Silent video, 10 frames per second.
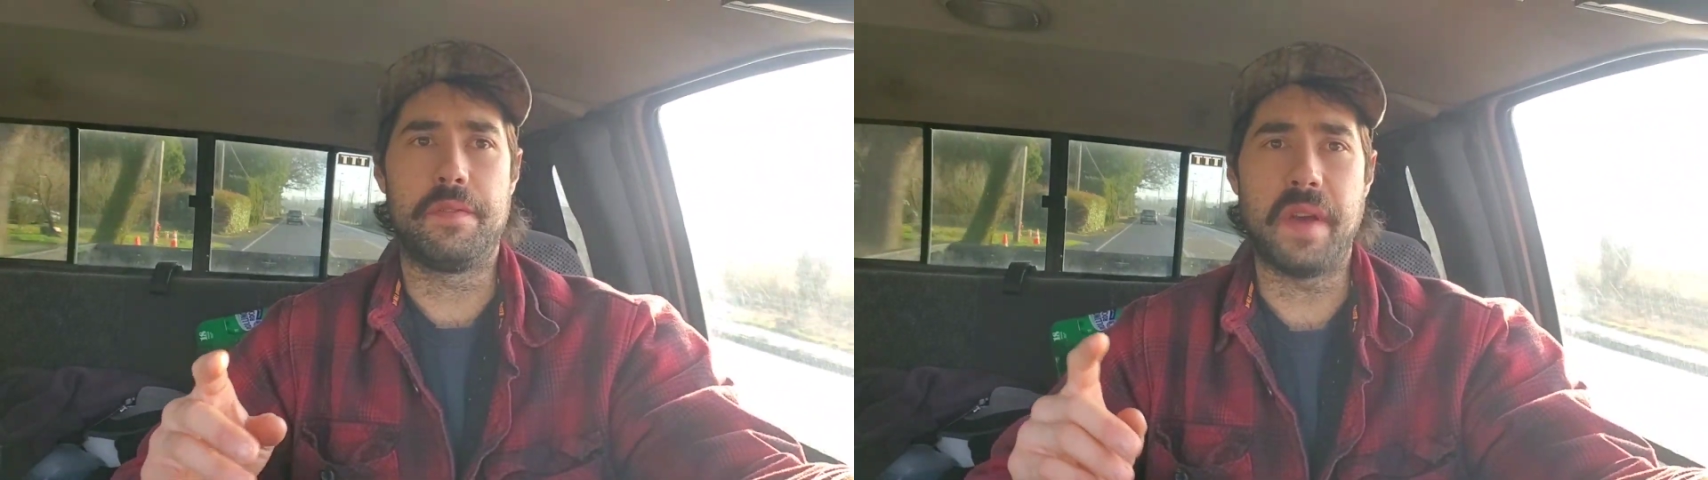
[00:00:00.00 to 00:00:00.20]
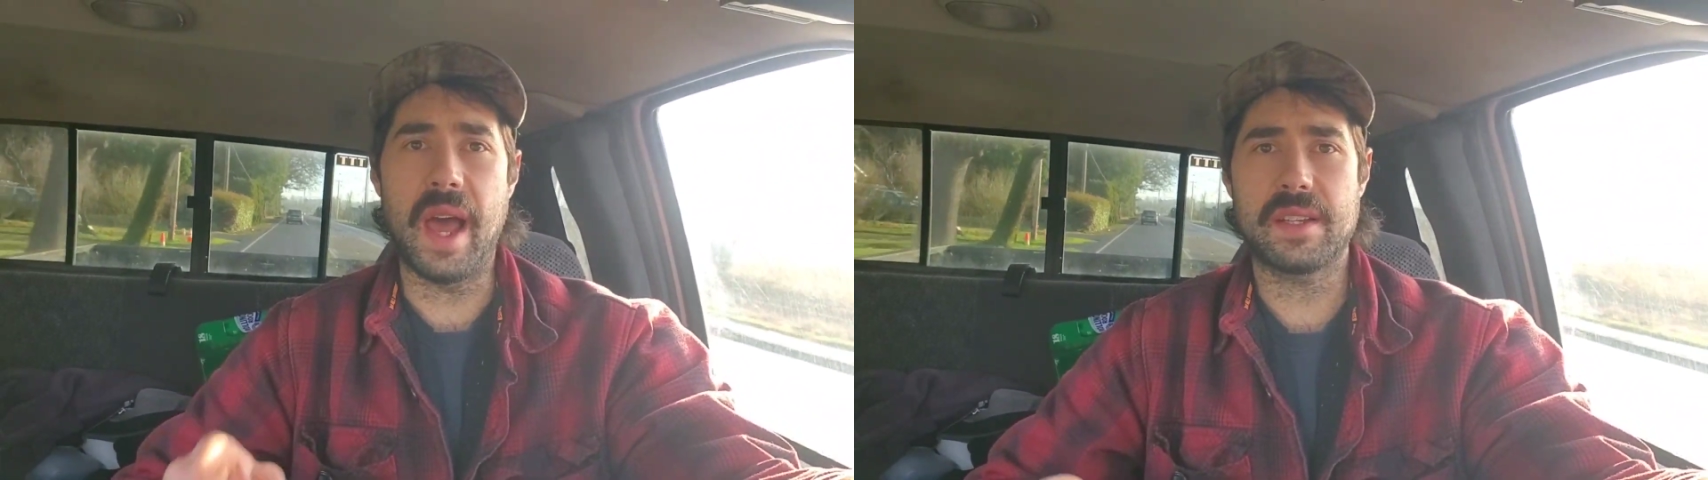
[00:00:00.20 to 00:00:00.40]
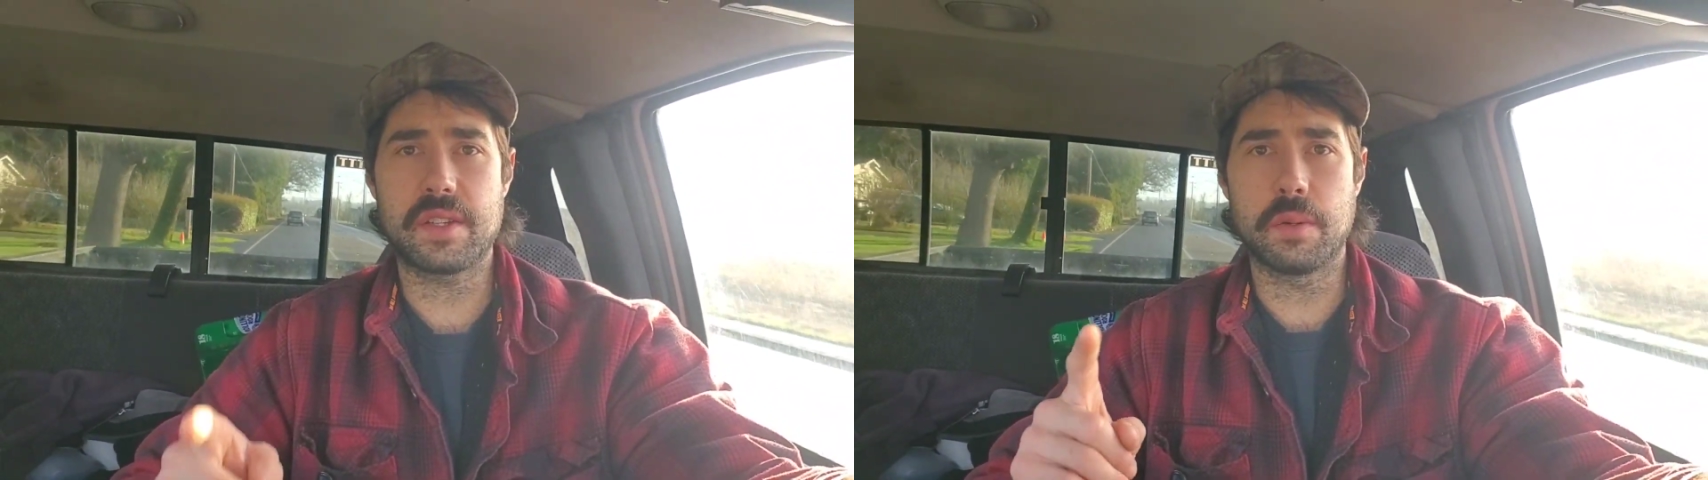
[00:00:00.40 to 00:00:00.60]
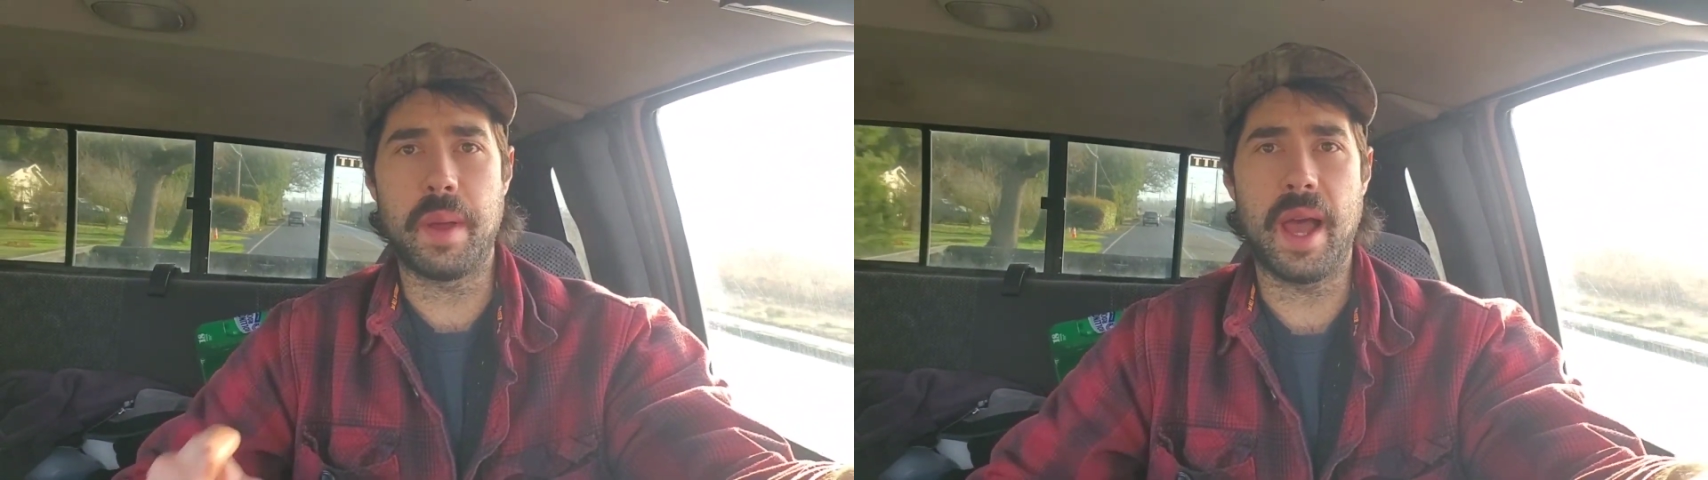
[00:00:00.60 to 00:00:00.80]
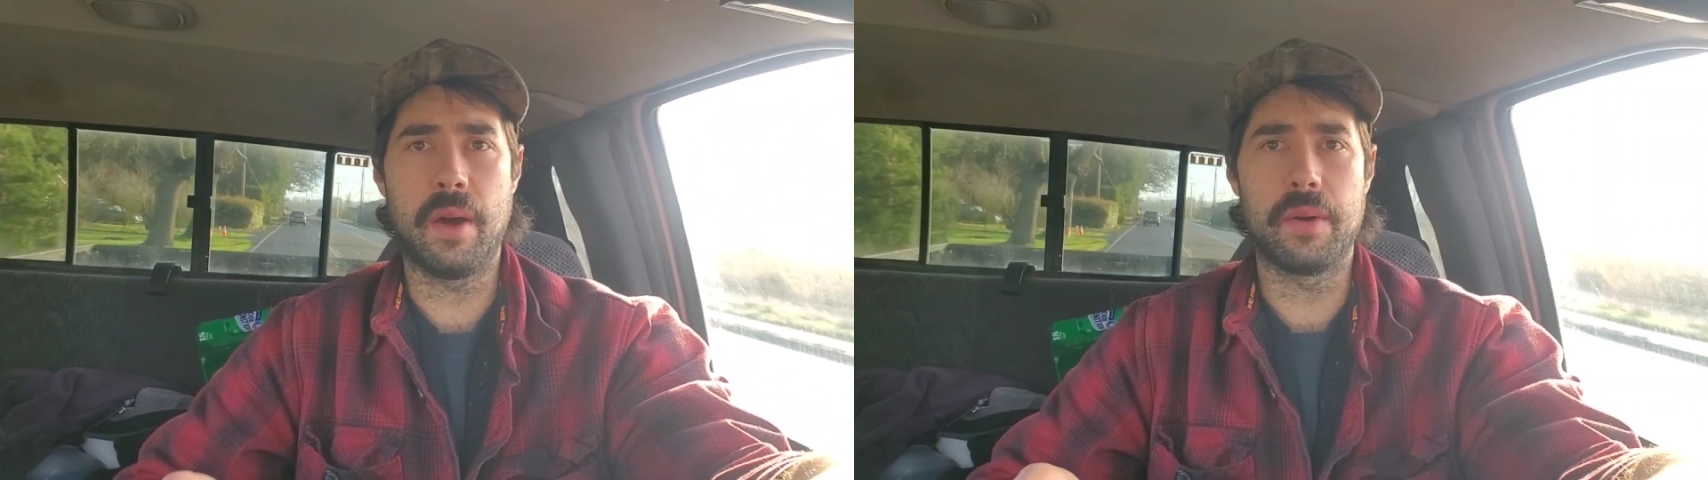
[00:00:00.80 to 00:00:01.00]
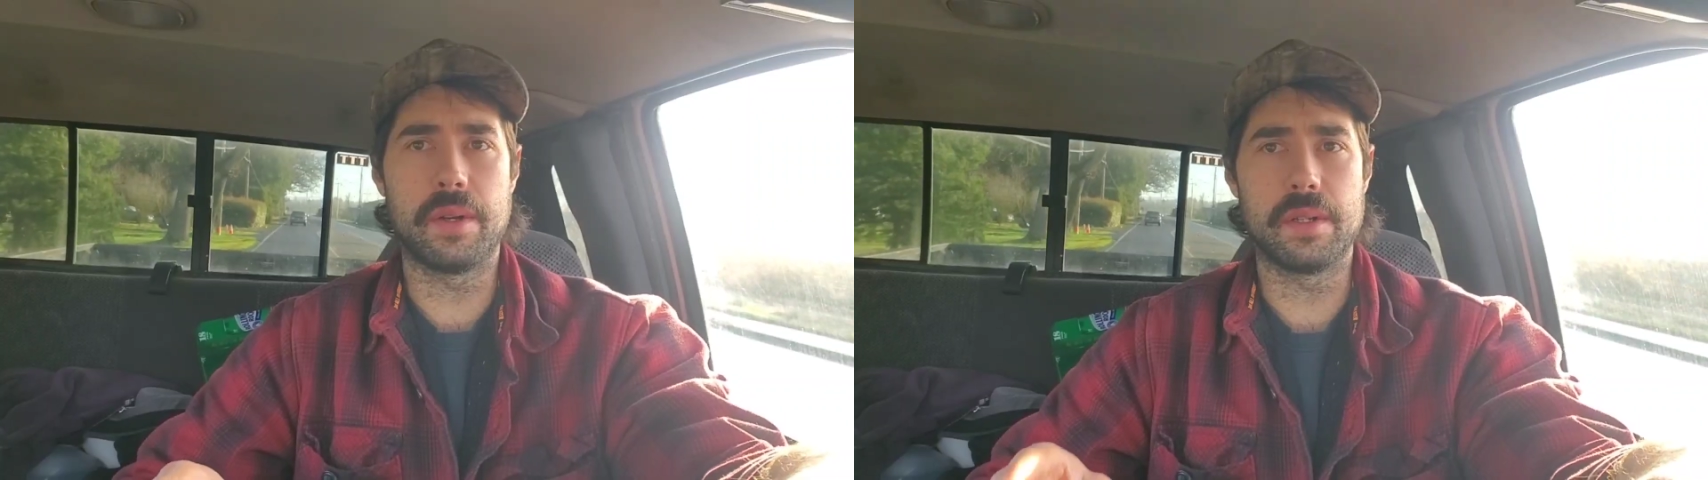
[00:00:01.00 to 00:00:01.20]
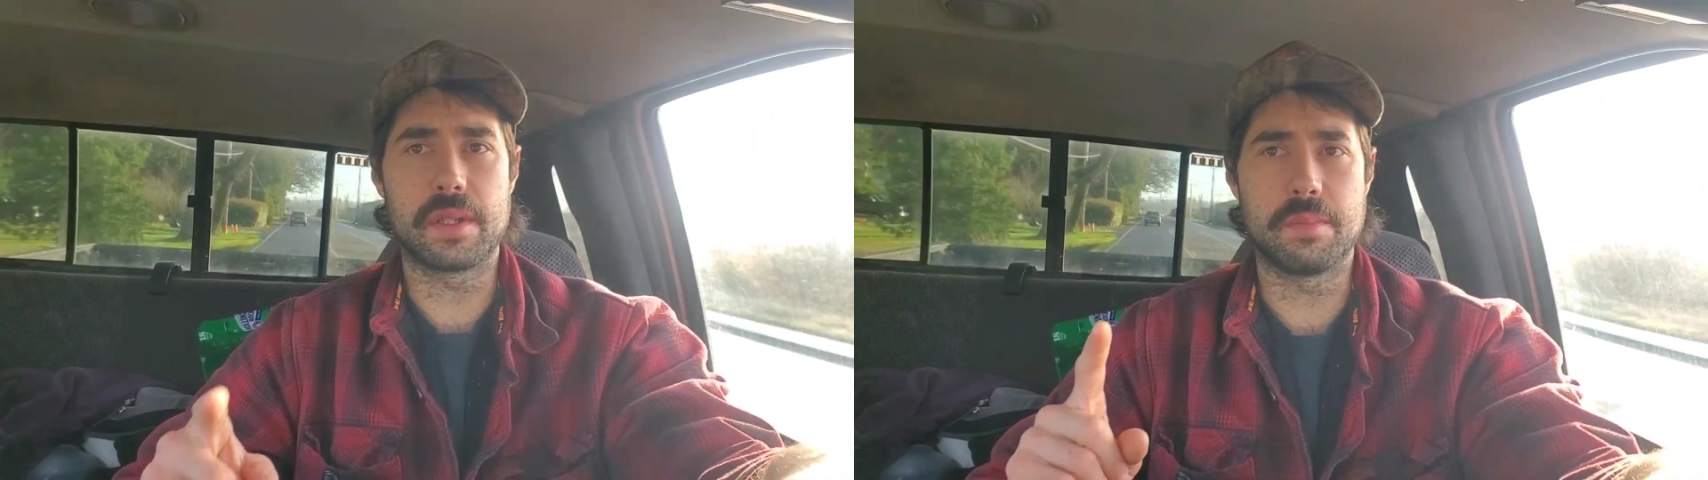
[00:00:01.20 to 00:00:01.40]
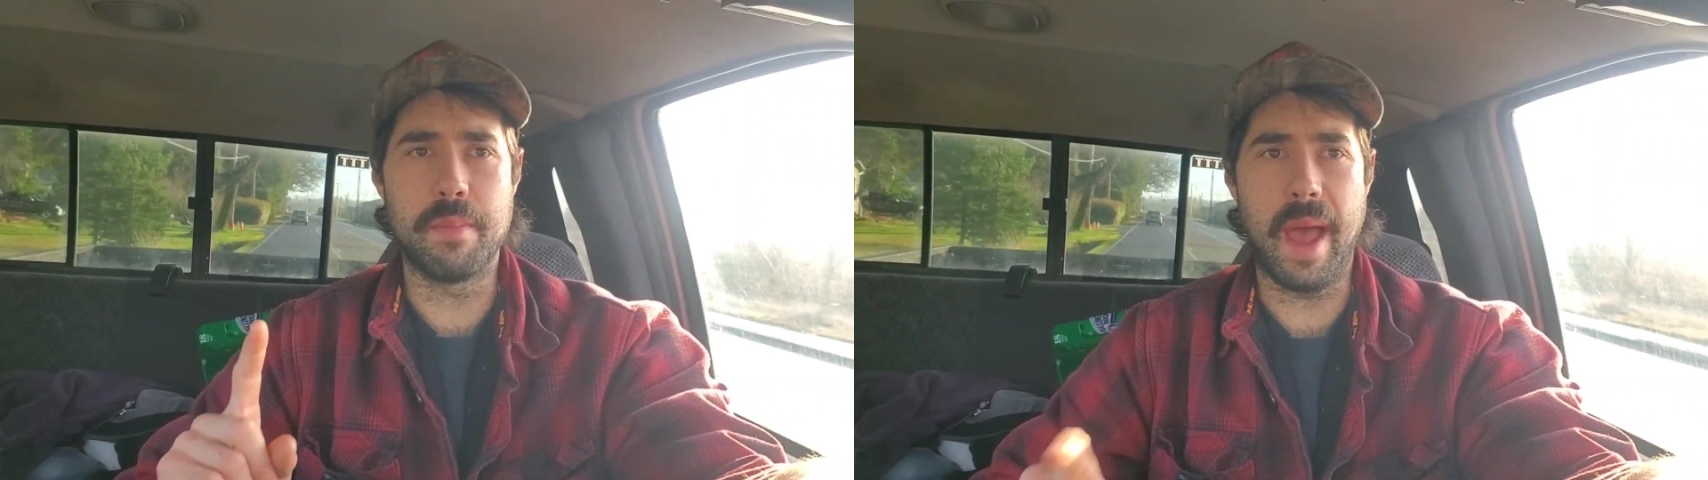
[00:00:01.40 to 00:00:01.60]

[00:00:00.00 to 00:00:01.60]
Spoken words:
faster powders